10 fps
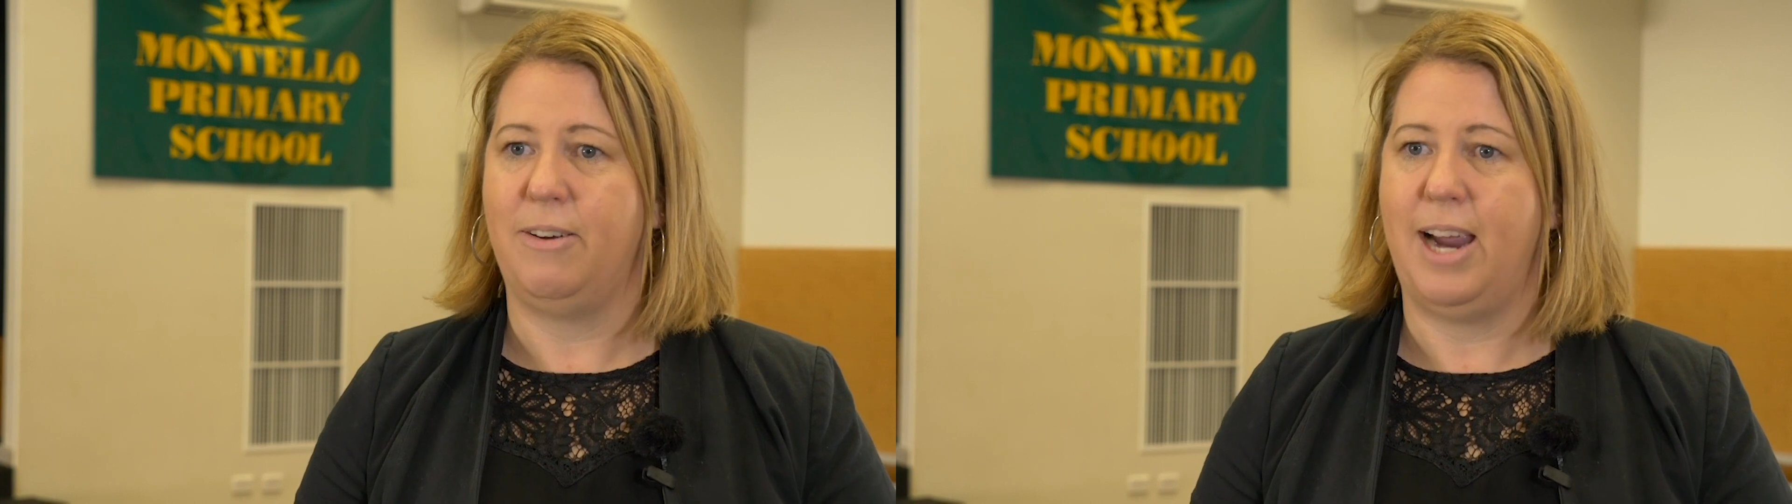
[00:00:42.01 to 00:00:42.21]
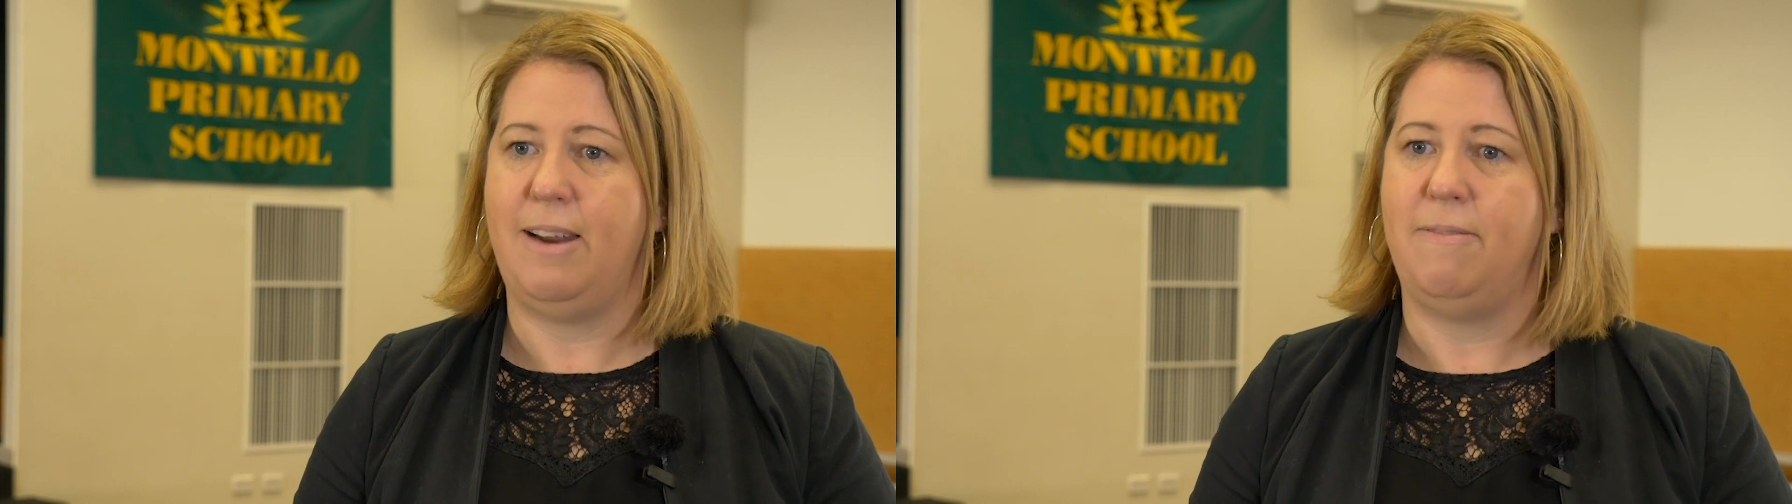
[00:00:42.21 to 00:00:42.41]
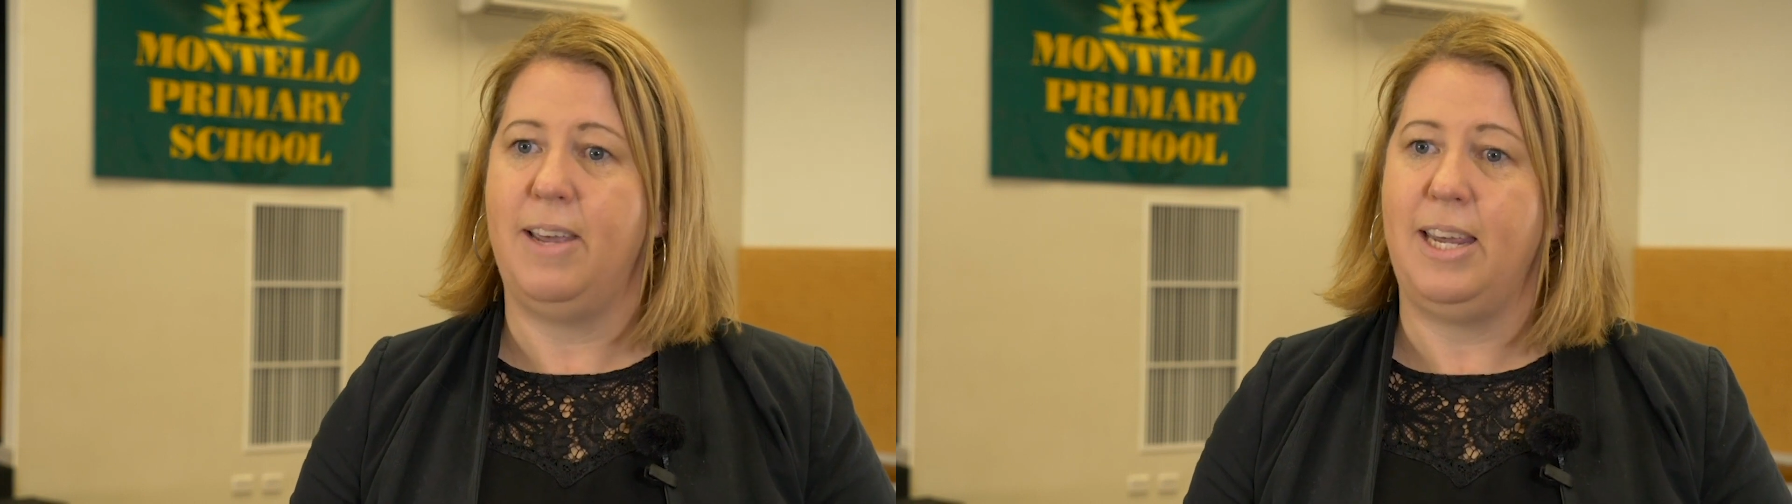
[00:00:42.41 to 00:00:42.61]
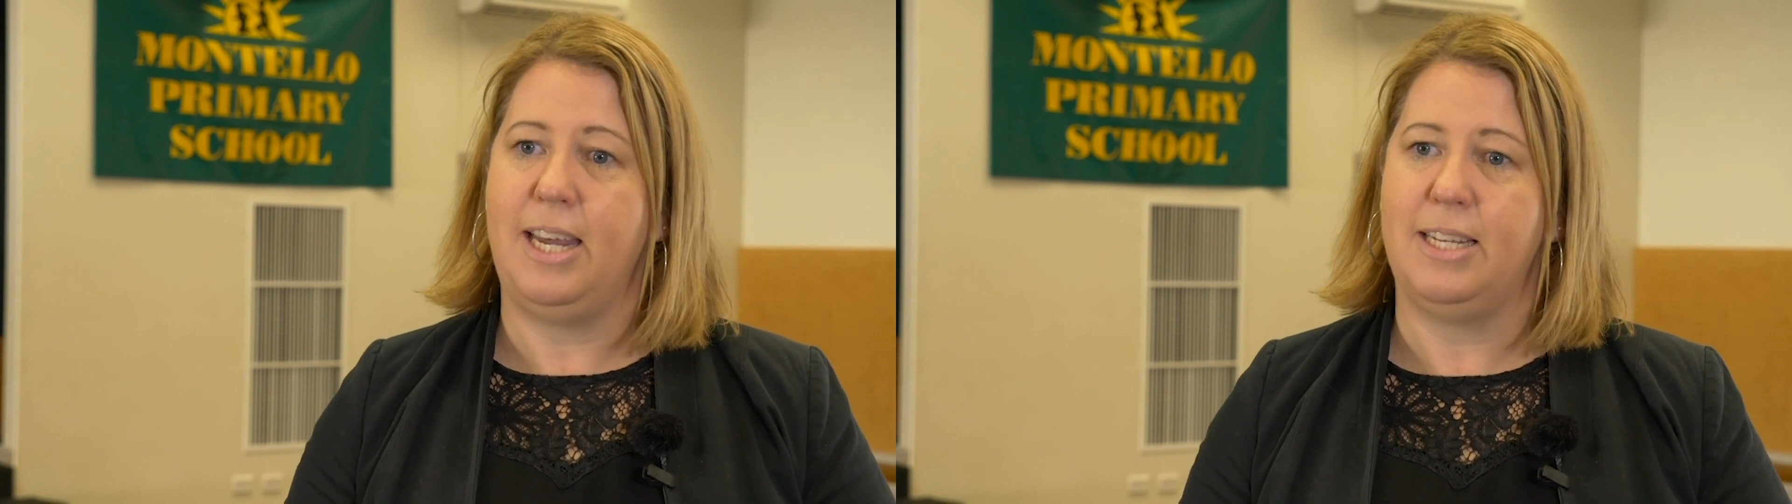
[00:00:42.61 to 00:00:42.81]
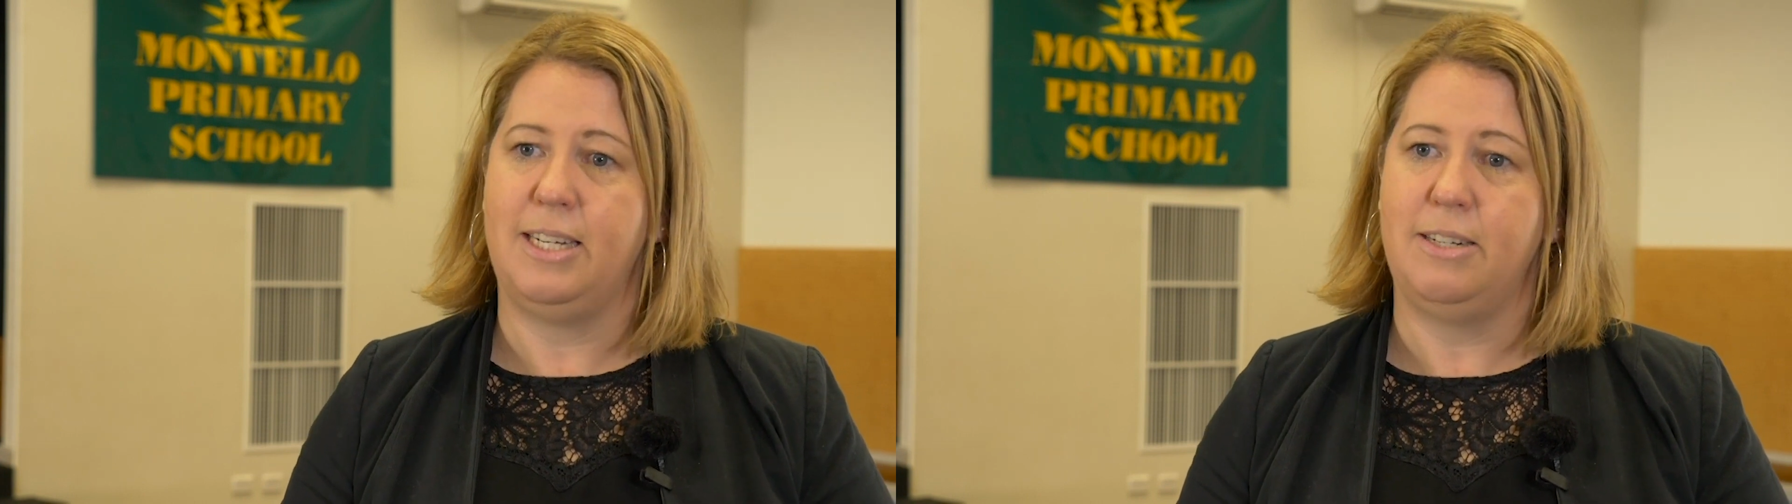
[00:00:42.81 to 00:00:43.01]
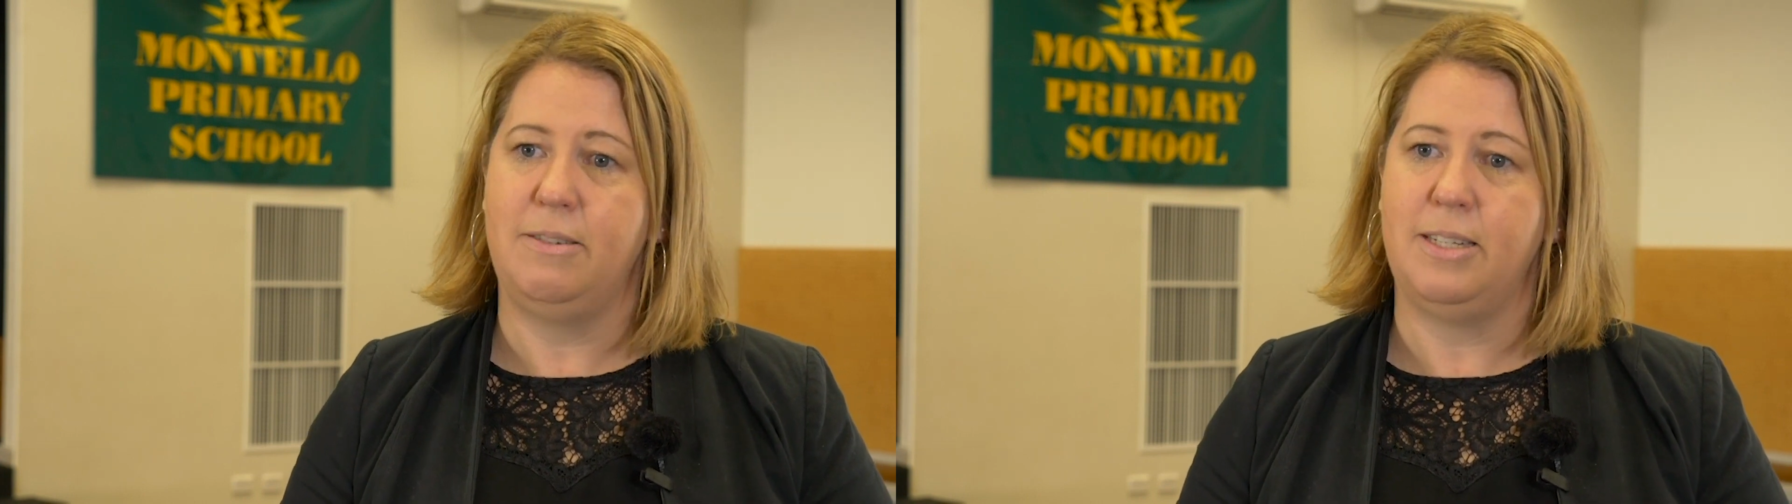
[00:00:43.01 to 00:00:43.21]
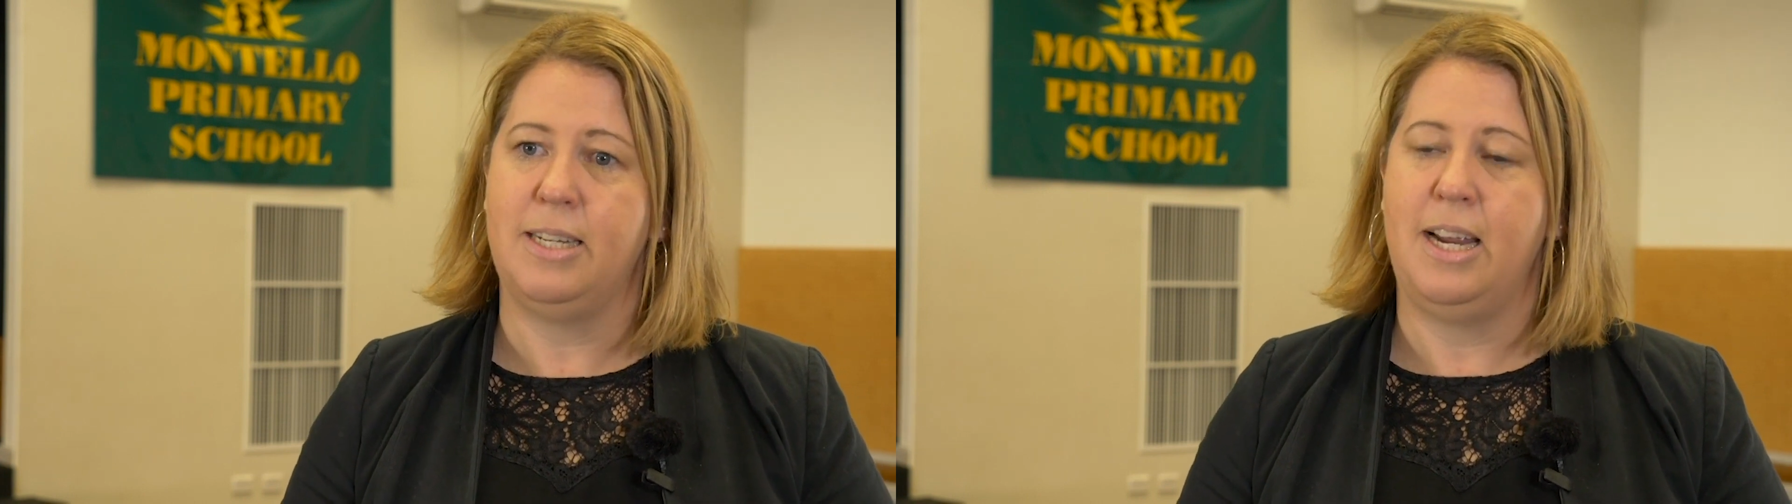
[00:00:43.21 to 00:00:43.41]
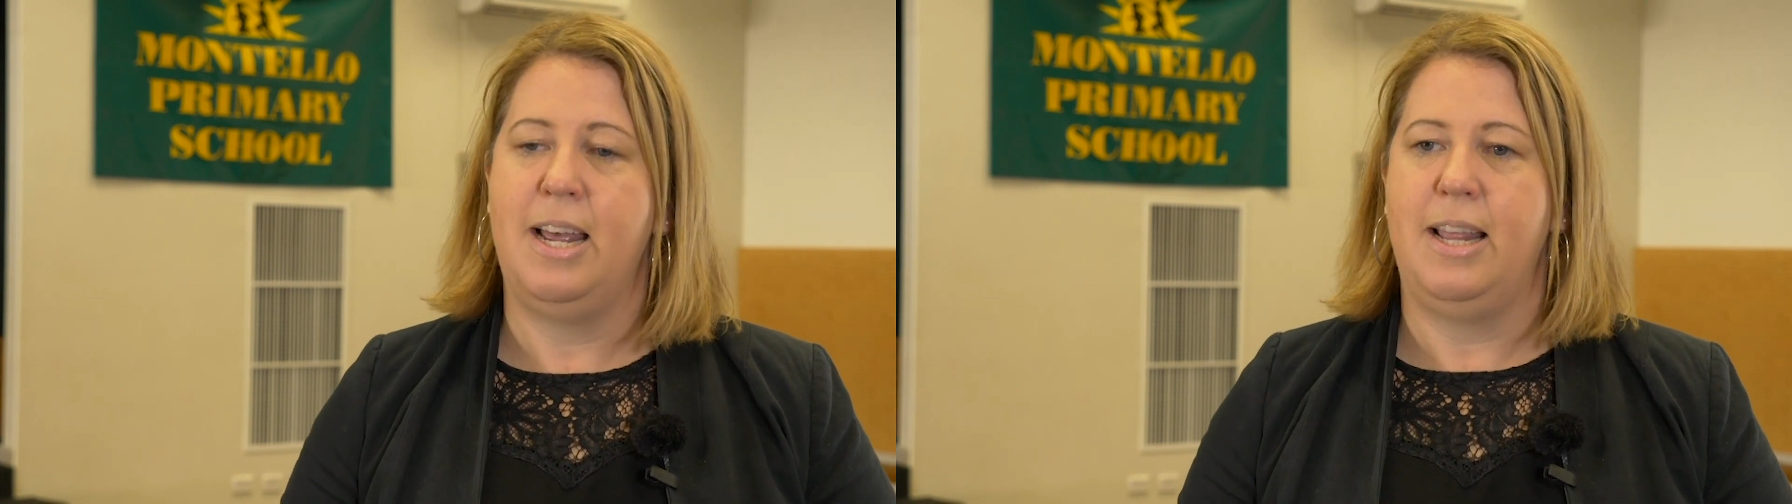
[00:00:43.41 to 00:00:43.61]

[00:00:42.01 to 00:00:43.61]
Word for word: creative thinking skills.